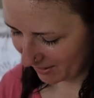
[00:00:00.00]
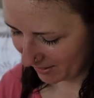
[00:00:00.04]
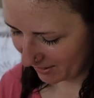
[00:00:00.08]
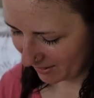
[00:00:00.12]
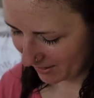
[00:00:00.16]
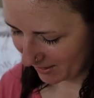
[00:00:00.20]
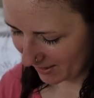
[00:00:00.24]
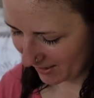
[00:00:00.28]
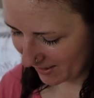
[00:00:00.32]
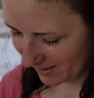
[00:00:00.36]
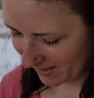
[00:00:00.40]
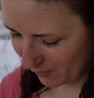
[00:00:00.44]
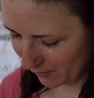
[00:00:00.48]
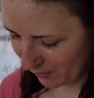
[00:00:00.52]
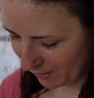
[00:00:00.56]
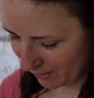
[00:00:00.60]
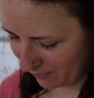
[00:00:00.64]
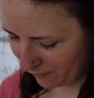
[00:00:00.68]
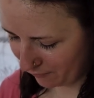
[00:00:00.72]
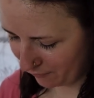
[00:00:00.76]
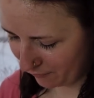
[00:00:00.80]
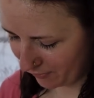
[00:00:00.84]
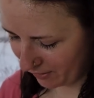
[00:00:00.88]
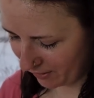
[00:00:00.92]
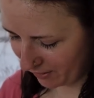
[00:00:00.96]
So
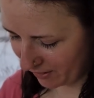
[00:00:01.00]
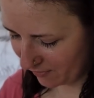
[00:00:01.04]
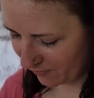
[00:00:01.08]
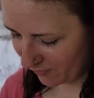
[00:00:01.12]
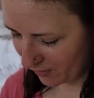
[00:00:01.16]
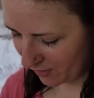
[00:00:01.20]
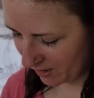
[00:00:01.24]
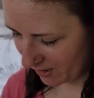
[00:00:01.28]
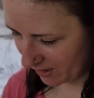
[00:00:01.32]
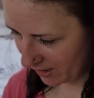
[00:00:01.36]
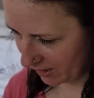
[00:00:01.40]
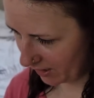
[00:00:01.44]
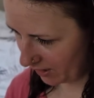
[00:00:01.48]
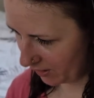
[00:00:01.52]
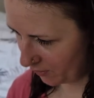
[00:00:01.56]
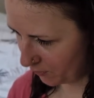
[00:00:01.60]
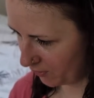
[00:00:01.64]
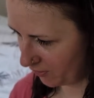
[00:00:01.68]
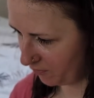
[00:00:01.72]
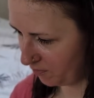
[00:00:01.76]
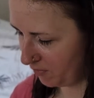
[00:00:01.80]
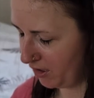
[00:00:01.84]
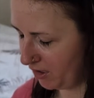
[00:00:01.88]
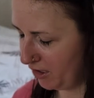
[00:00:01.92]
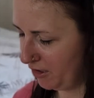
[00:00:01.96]
yeah, thanks for staying
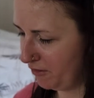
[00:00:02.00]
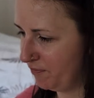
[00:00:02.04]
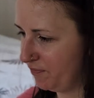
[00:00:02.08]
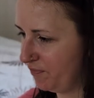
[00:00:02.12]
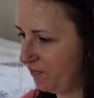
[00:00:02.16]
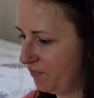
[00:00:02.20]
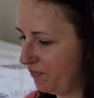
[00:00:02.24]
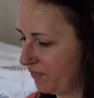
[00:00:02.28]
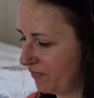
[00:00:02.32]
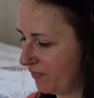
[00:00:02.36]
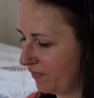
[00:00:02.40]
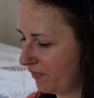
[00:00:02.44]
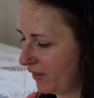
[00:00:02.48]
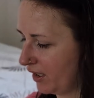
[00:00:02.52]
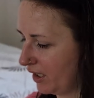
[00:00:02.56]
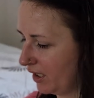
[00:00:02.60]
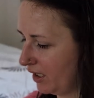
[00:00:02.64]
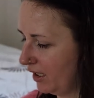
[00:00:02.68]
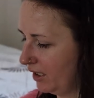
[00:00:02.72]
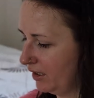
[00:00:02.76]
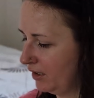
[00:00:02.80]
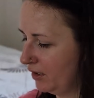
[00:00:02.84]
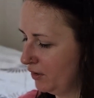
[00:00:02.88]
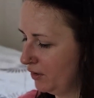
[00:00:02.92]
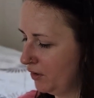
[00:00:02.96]
with me.
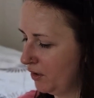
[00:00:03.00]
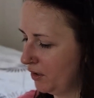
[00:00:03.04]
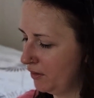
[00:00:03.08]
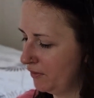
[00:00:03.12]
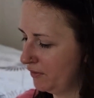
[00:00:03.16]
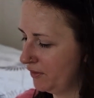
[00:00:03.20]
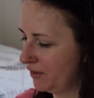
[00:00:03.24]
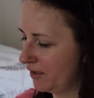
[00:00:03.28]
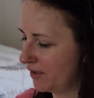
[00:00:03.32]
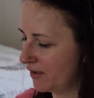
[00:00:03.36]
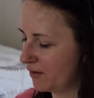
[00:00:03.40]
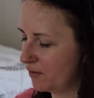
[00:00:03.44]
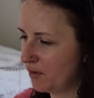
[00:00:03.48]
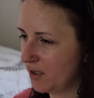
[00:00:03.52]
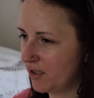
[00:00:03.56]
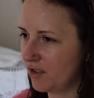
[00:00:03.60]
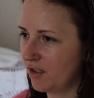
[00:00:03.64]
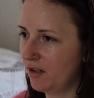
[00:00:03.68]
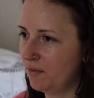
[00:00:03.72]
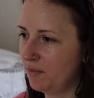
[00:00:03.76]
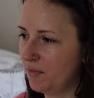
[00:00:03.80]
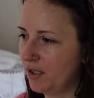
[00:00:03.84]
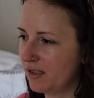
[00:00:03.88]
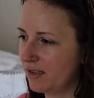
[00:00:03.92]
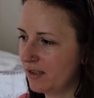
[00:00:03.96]
I don't know if this Gua
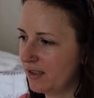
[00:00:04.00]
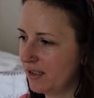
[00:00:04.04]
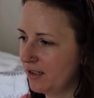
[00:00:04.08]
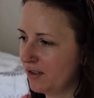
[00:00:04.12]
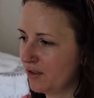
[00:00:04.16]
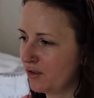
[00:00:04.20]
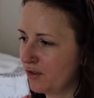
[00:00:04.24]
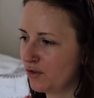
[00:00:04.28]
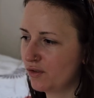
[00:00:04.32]
Sha massage,